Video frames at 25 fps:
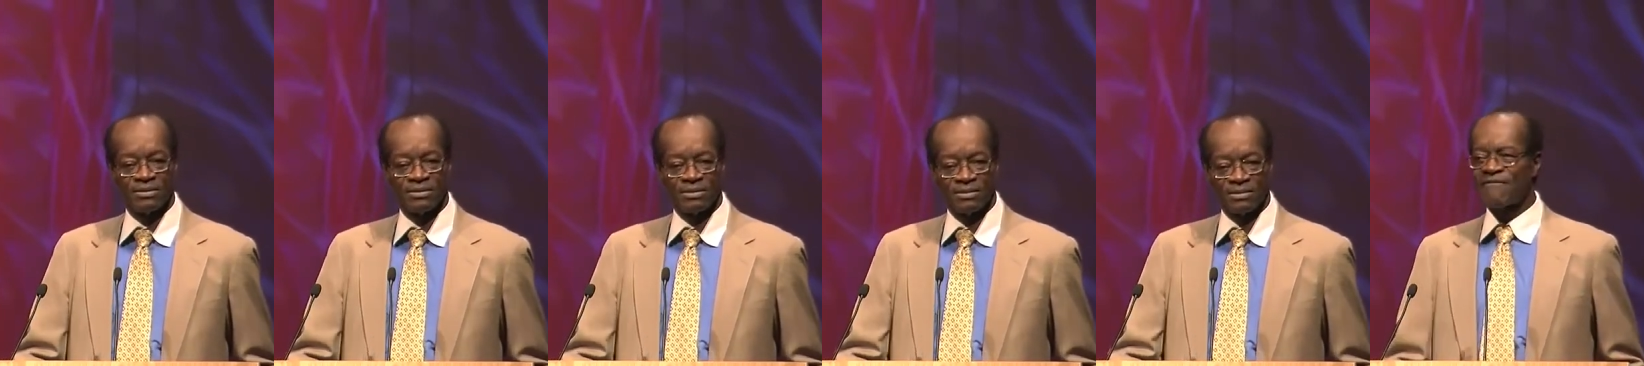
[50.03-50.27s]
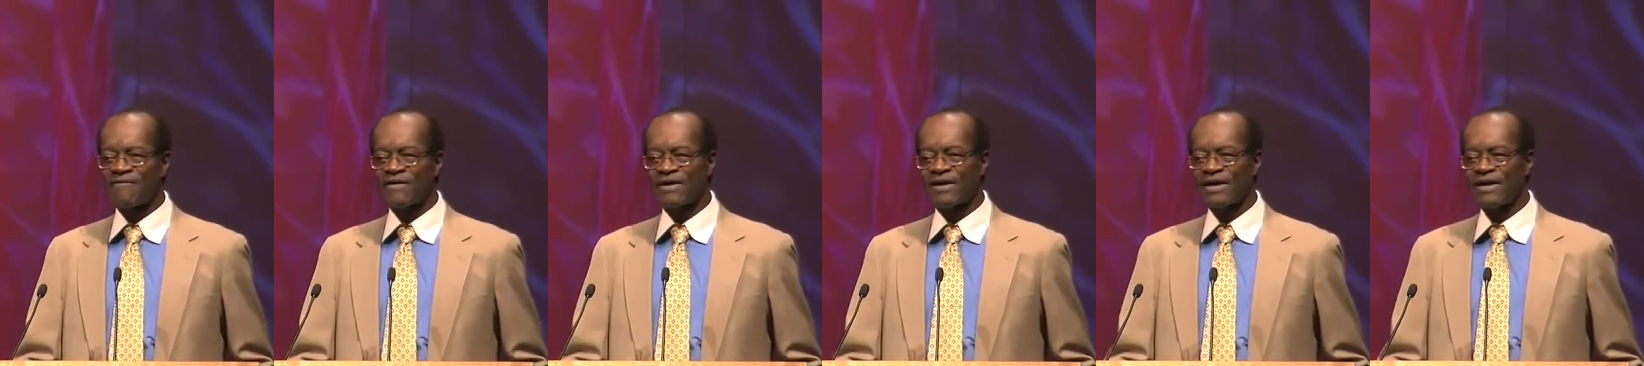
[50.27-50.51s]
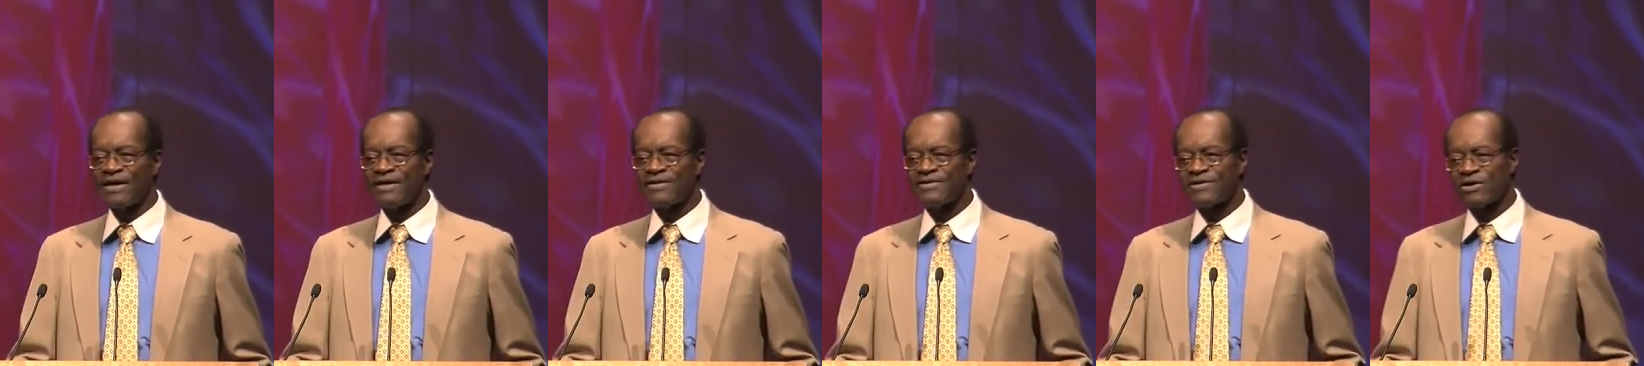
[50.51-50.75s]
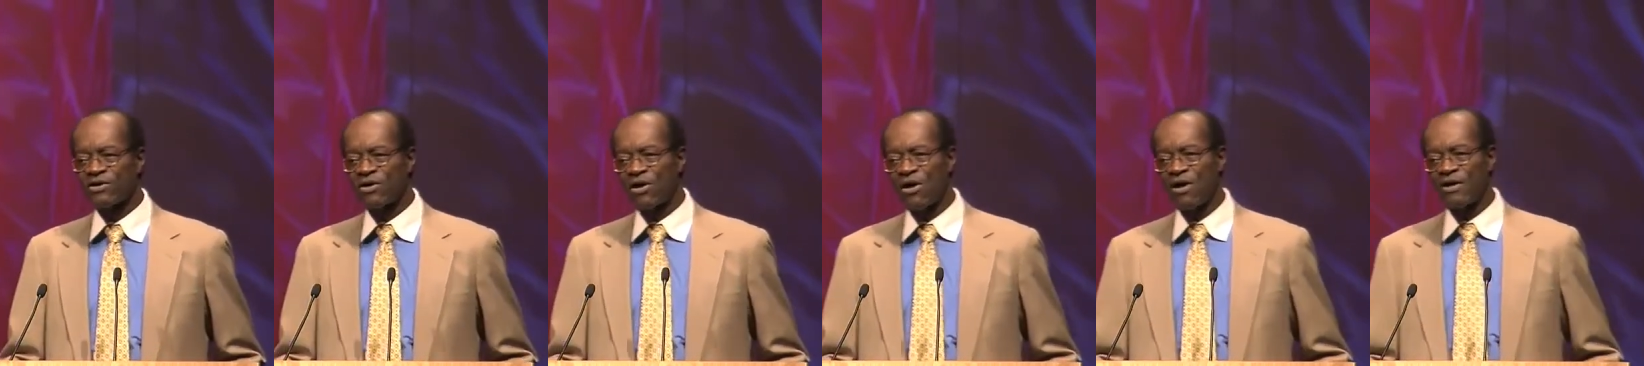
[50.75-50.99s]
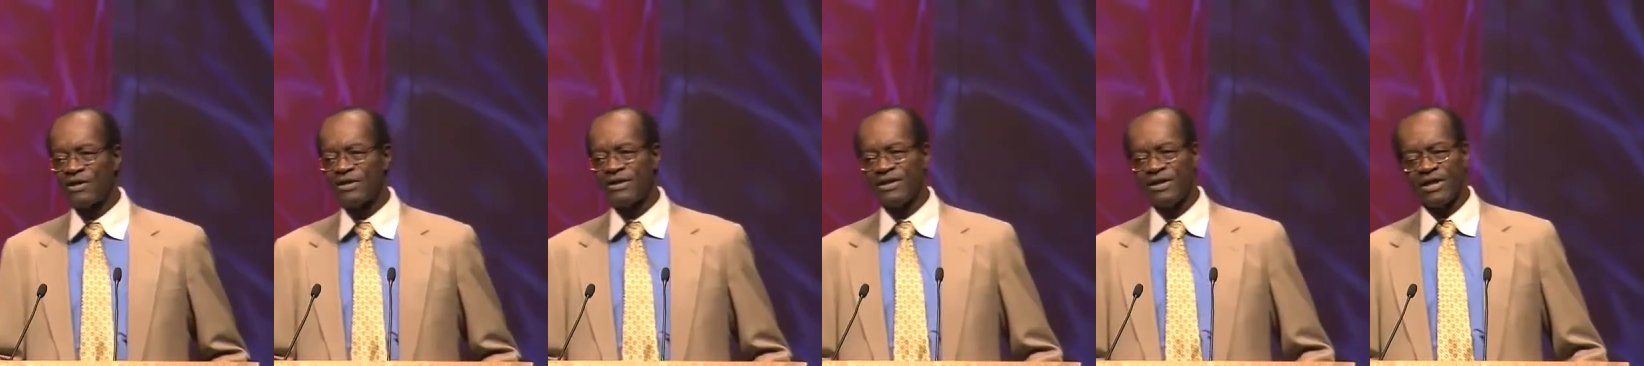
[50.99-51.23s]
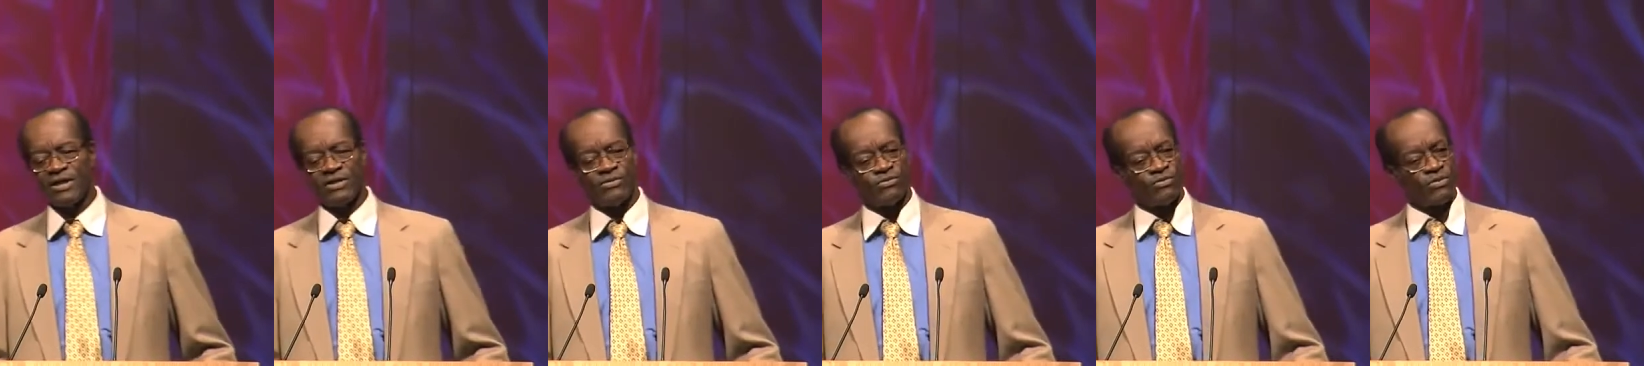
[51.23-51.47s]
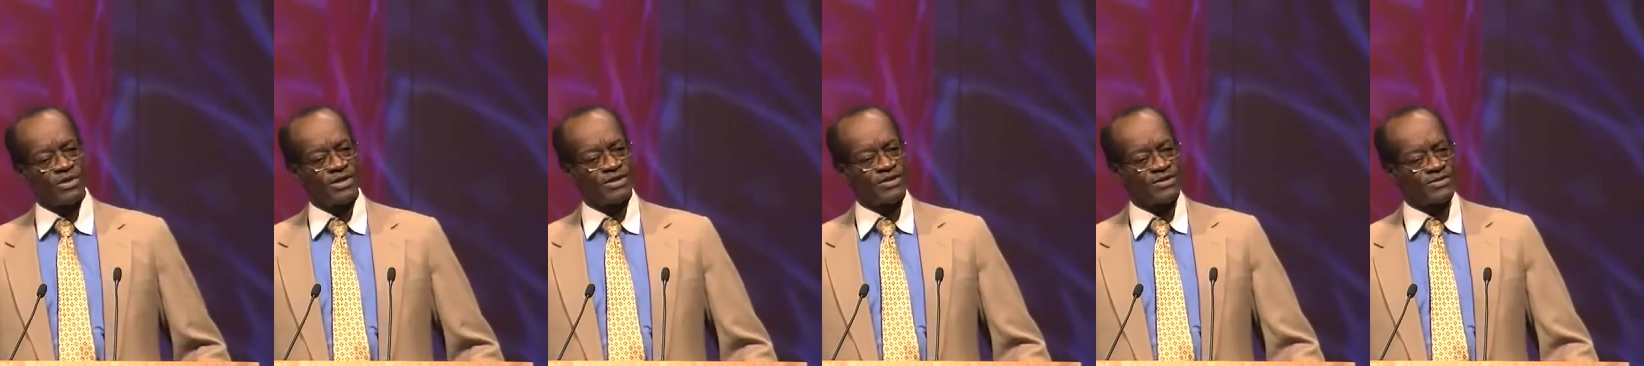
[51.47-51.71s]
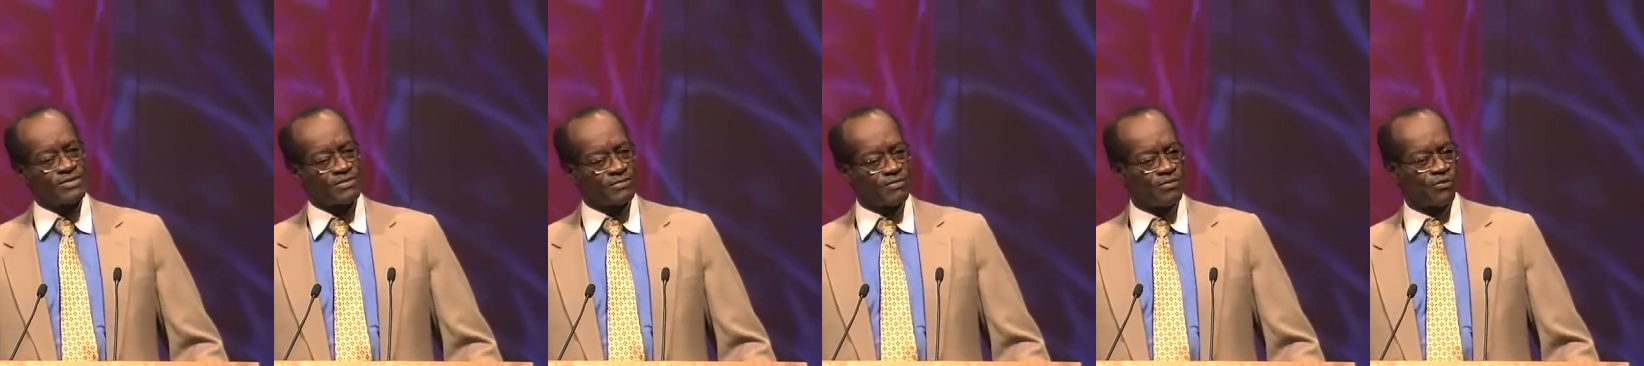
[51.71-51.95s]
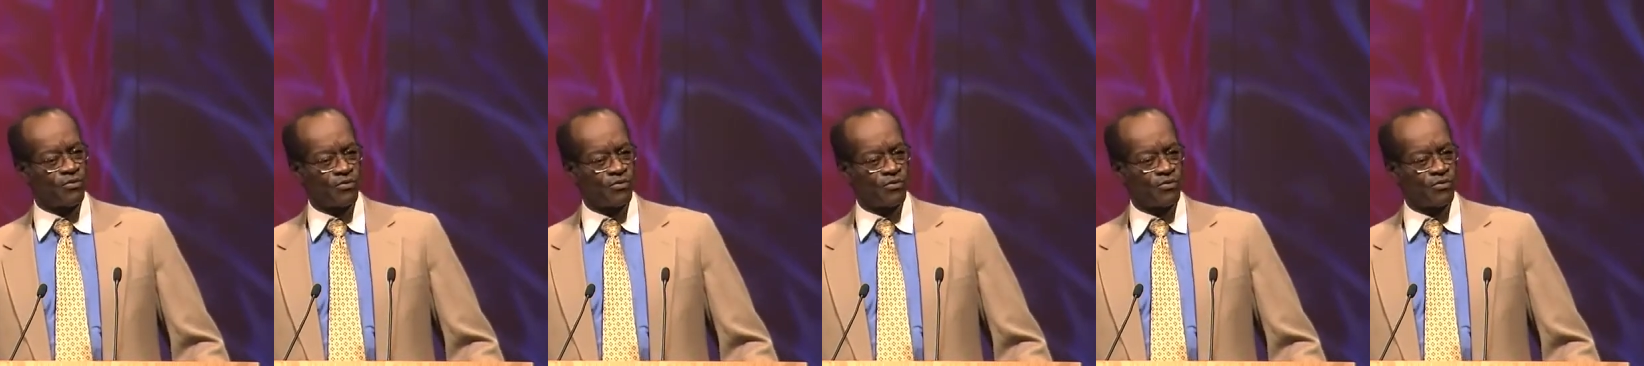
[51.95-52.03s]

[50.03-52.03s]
Africa is a continent which is